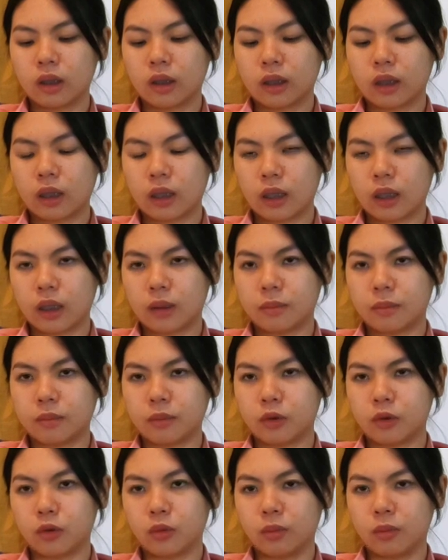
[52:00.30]
come
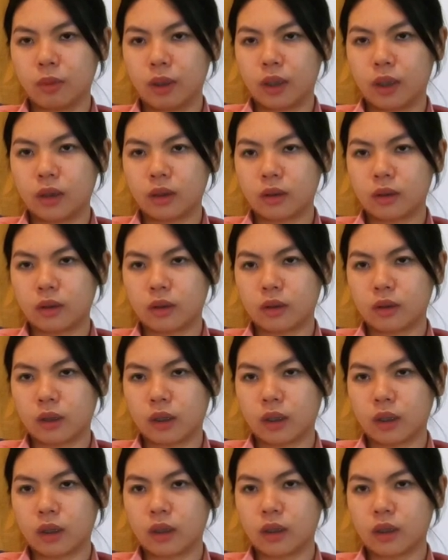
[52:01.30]
to meet
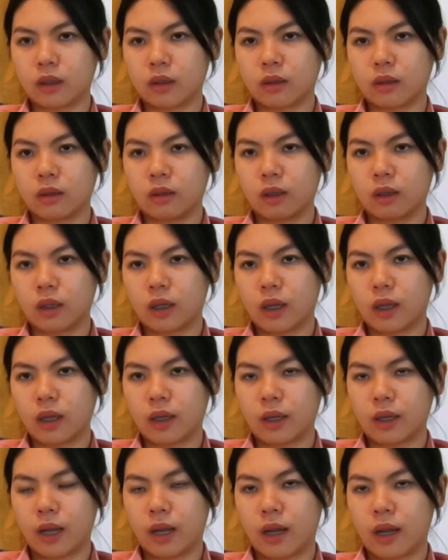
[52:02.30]
together
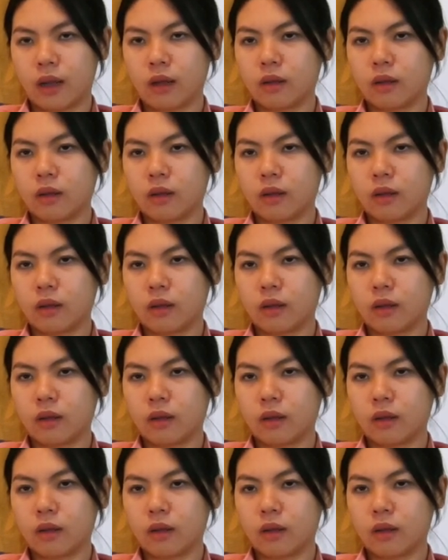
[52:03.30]
there